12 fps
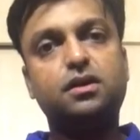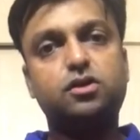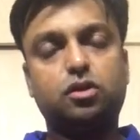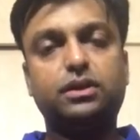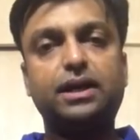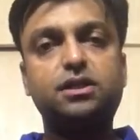
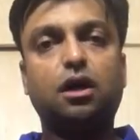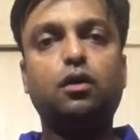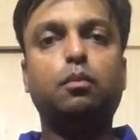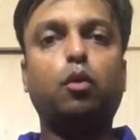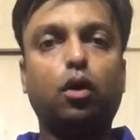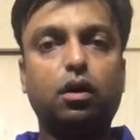So that's how
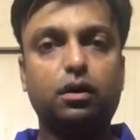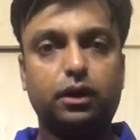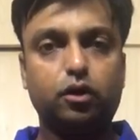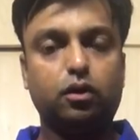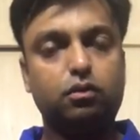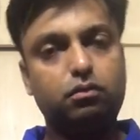a ball
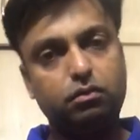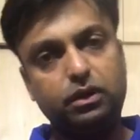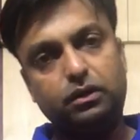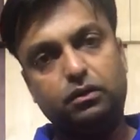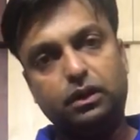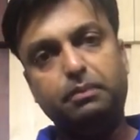
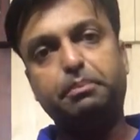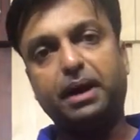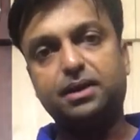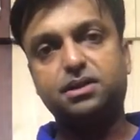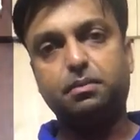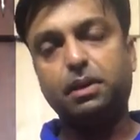
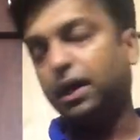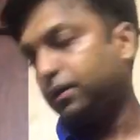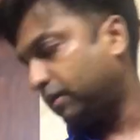impacts the bat,